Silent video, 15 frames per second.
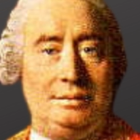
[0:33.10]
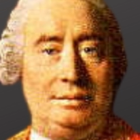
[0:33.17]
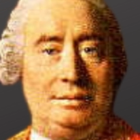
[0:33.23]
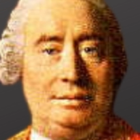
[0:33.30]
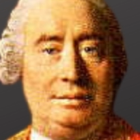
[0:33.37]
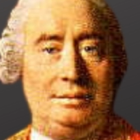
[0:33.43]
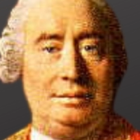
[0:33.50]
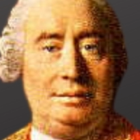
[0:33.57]

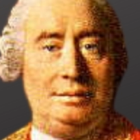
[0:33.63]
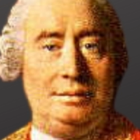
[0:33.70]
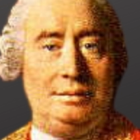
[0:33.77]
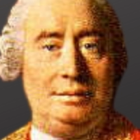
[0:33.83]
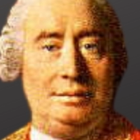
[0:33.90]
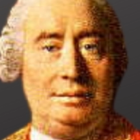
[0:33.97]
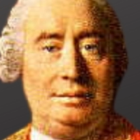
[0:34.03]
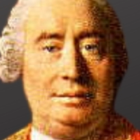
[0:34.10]

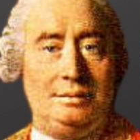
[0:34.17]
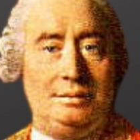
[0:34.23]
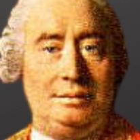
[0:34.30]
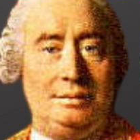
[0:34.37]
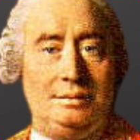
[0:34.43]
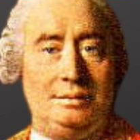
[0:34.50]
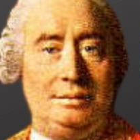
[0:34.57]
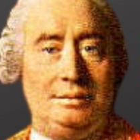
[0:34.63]

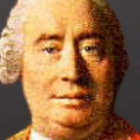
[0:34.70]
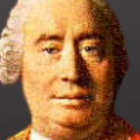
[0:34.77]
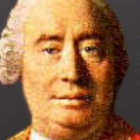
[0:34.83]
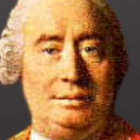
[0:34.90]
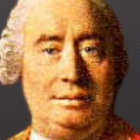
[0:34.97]
(silence)